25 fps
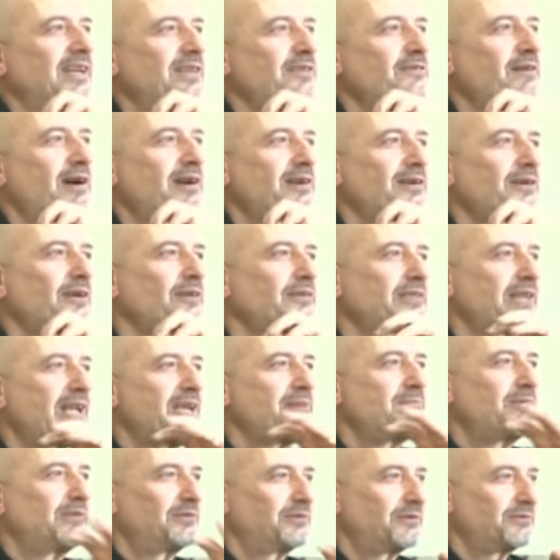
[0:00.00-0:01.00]
you are not
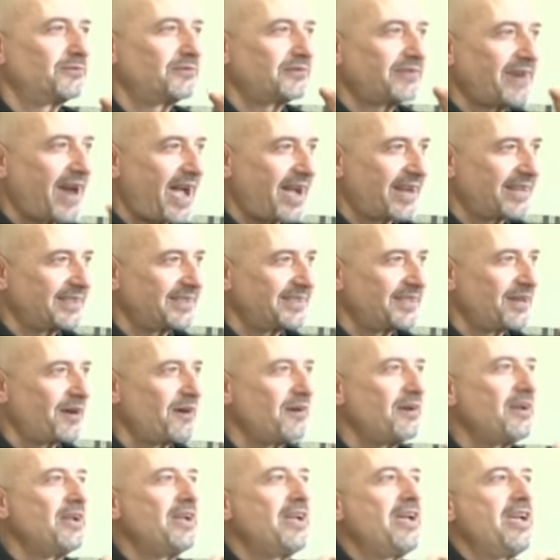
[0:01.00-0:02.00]
able to track, no?
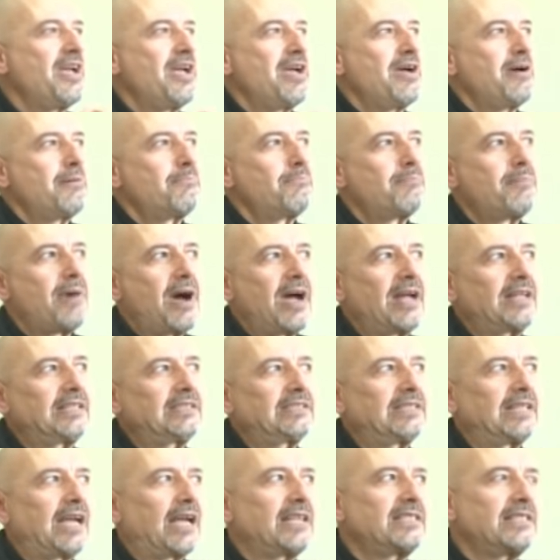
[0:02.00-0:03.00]

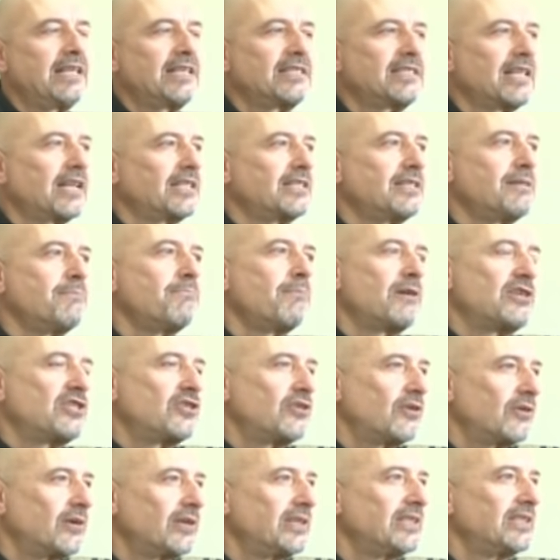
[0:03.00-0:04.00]
But I think that the
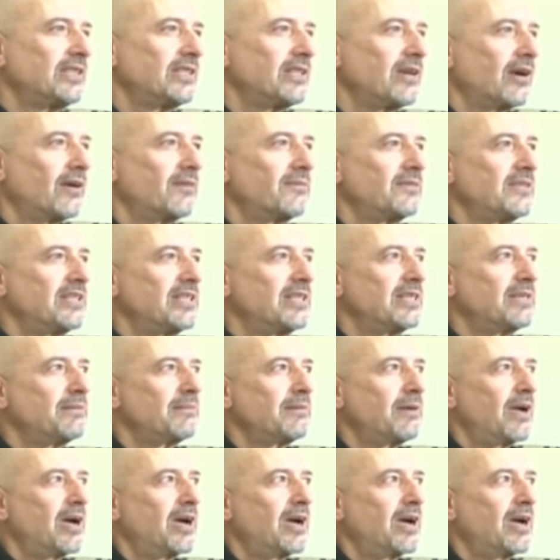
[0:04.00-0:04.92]
majority of the